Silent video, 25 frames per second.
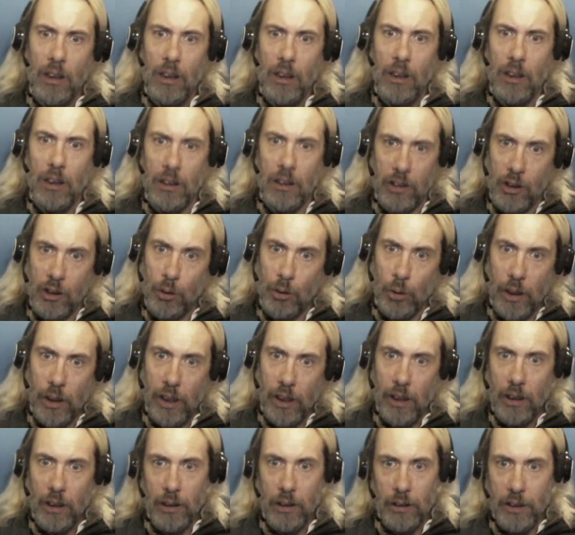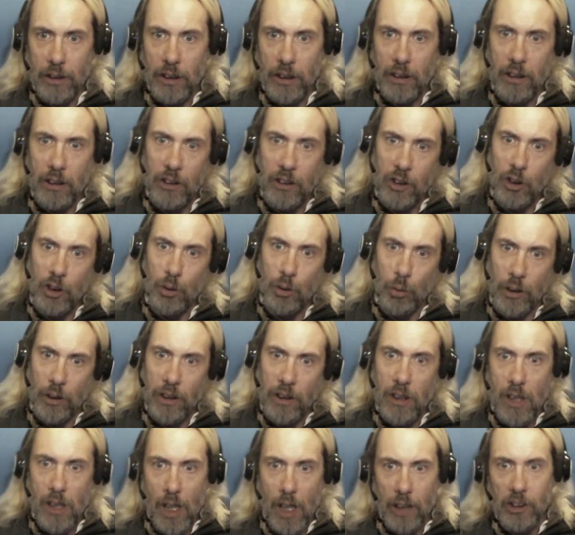This is what Hitler did. This is what
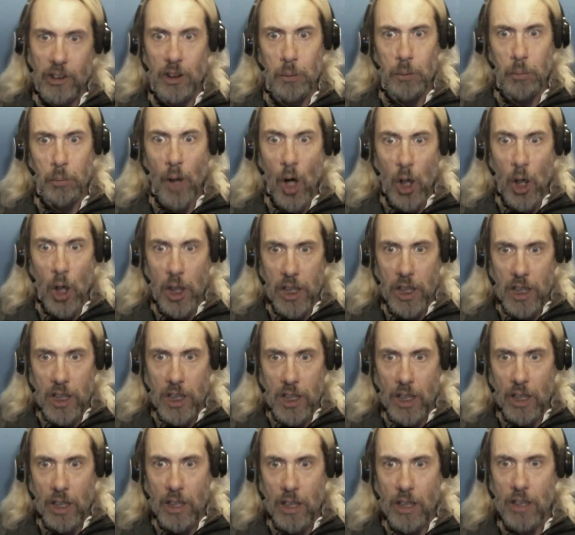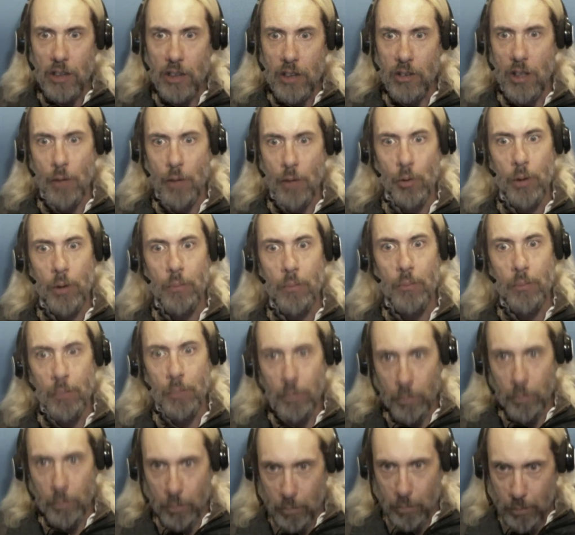the Nazi Party did, that they would
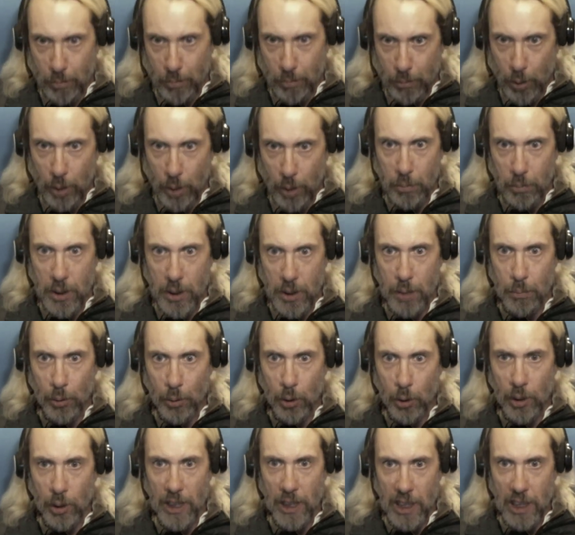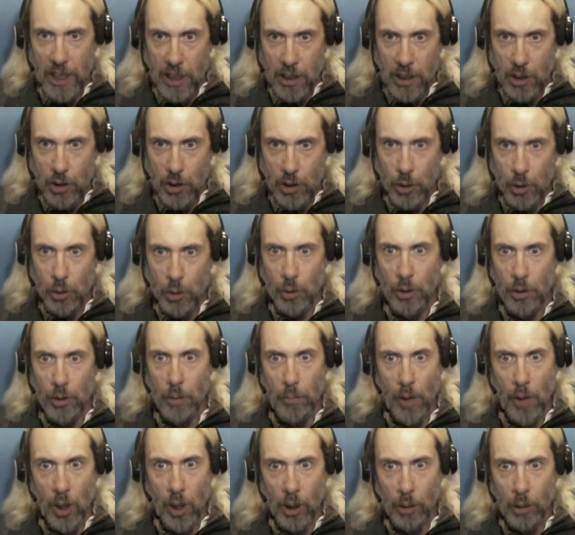put people into the
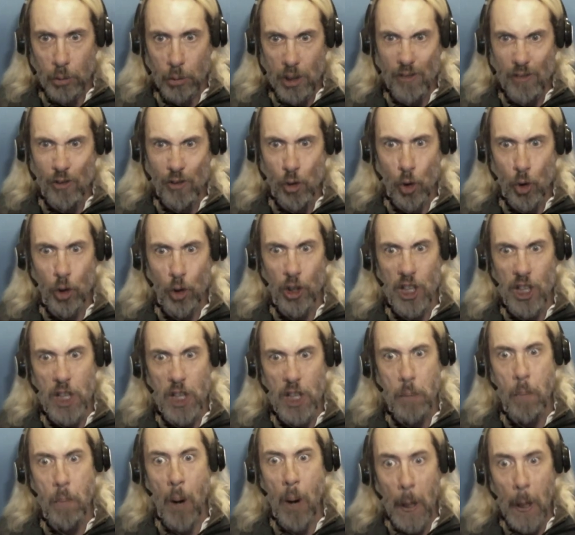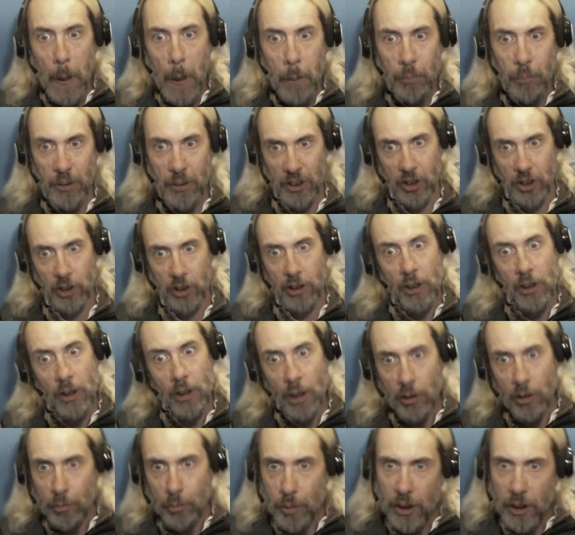parliament for the purpose
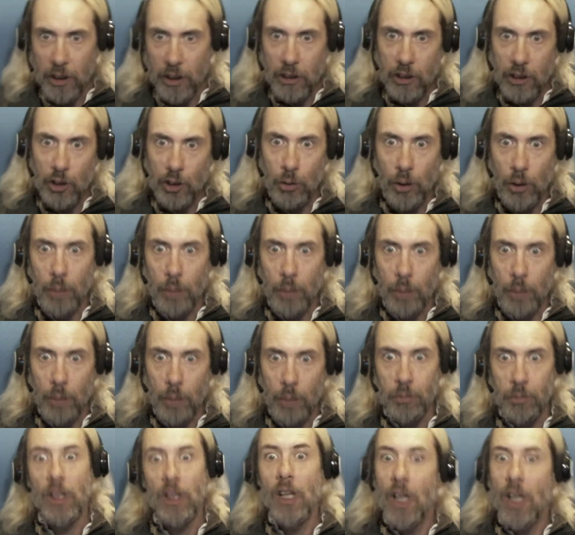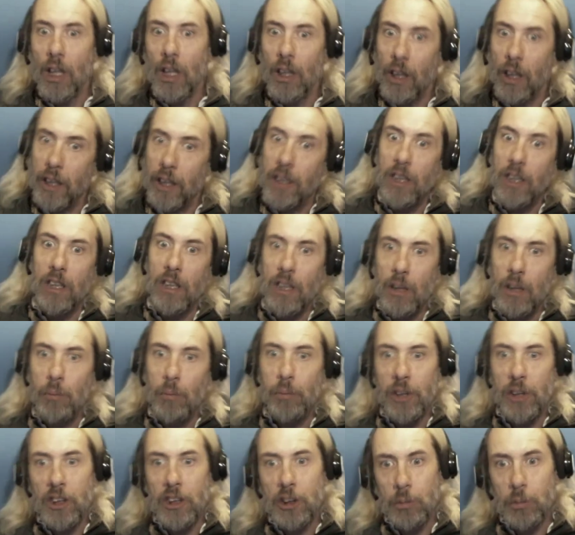of being disruptive, like in the
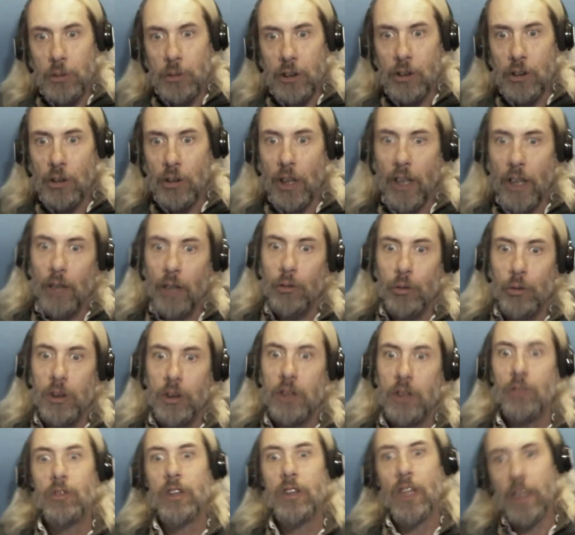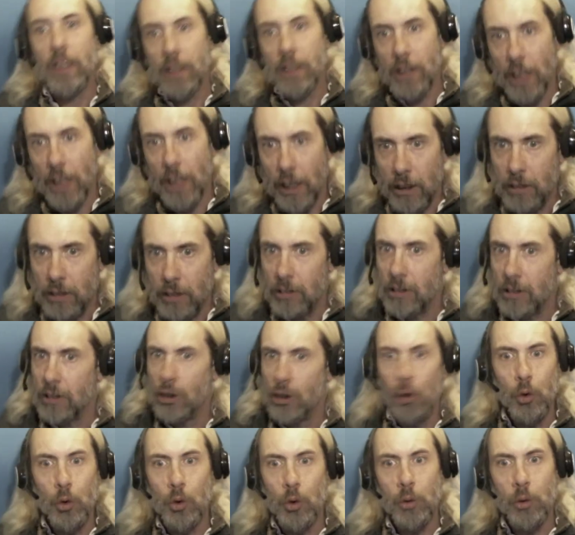impeachment trial when you've got that
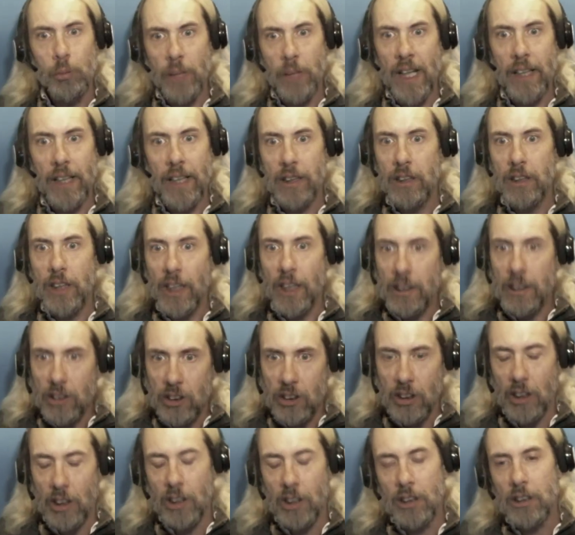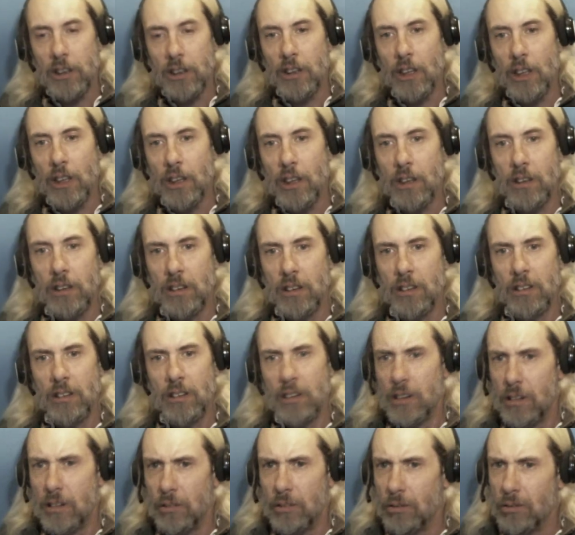tool Matt Gaetz and
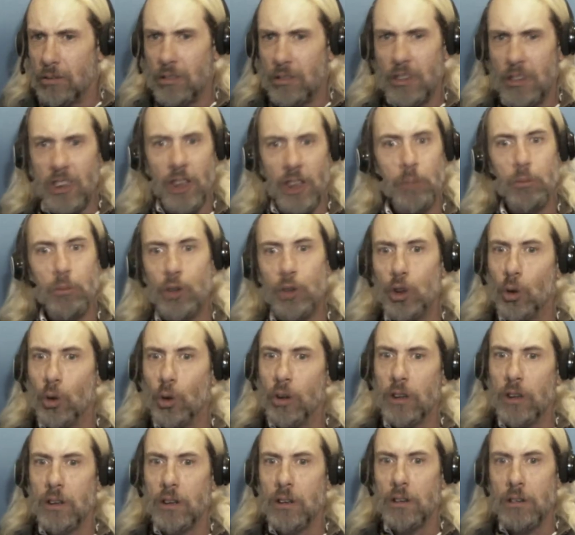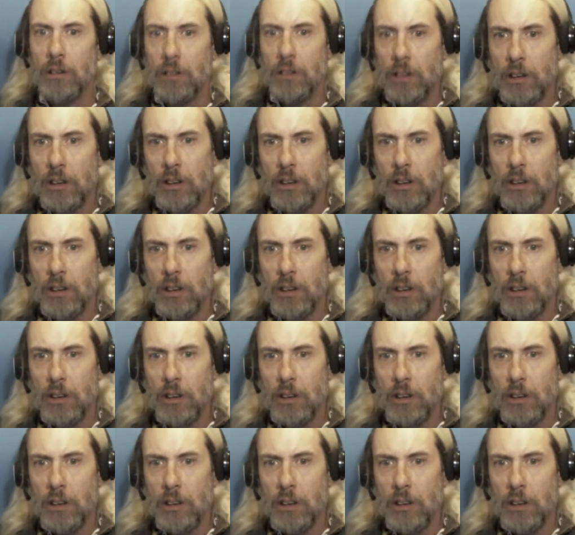Jim Jordan